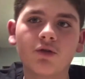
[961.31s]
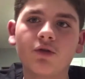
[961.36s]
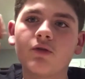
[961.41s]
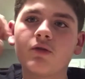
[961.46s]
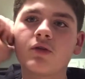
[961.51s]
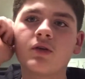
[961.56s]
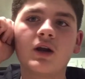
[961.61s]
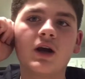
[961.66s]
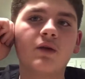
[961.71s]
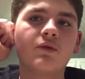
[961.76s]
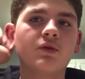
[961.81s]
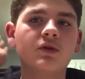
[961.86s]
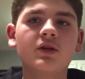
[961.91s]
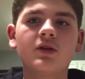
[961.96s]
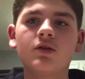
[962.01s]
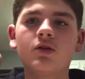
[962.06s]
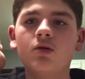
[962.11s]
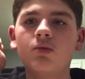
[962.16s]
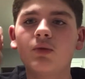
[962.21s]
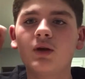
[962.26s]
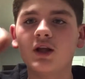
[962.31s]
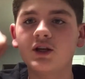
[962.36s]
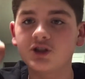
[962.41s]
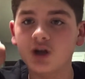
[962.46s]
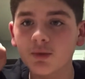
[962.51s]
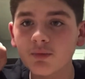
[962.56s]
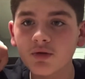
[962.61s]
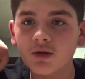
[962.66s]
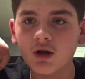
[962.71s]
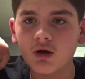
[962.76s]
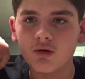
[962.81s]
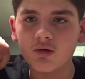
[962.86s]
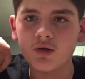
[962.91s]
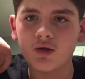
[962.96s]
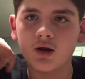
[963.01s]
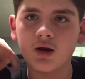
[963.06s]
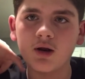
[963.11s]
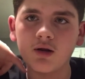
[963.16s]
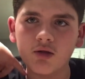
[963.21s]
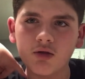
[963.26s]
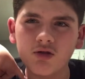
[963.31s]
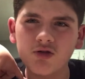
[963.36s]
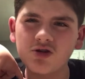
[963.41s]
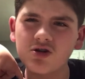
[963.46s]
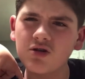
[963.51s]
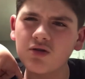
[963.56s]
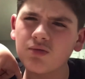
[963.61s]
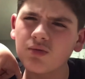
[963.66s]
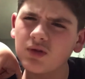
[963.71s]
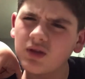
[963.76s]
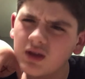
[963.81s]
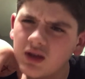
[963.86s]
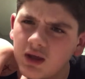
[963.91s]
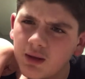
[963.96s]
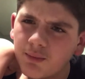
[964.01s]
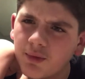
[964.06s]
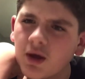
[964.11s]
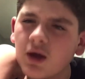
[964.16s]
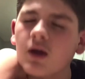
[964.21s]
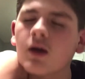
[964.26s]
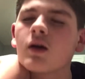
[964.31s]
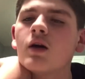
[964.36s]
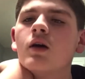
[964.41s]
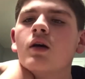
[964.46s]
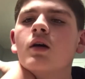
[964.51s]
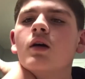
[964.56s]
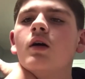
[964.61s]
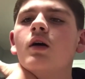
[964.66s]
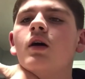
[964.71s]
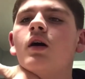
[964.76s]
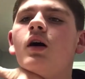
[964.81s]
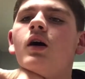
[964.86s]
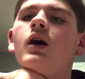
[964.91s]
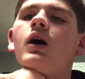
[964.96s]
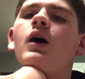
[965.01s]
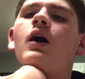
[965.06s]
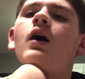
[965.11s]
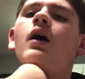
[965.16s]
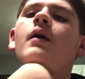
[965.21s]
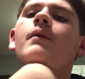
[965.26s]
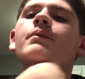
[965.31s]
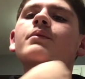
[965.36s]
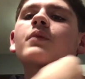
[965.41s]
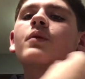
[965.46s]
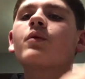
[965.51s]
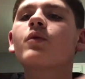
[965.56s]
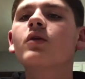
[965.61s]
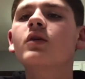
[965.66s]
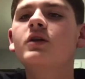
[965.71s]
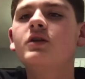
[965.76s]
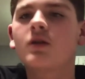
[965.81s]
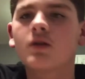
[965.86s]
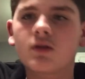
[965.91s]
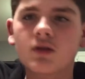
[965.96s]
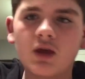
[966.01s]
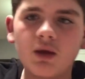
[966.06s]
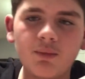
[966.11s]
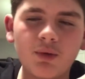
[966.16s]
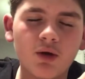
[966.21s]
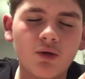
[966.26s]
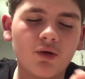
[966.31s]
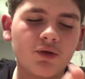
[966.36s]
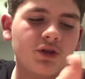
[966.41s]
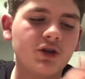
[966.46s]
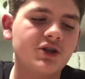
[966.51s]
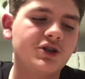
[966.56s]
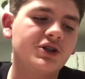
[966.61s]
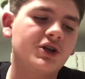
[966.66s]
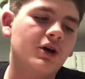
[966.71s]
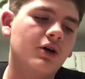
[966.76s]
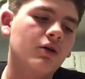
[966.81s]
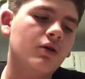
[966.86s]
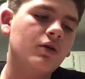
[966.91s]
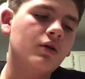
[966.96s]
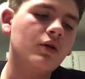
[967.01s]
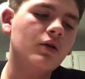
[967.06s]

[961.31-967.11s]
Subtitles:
There's not really too many jump scares in it, so they're just really keeping with the show.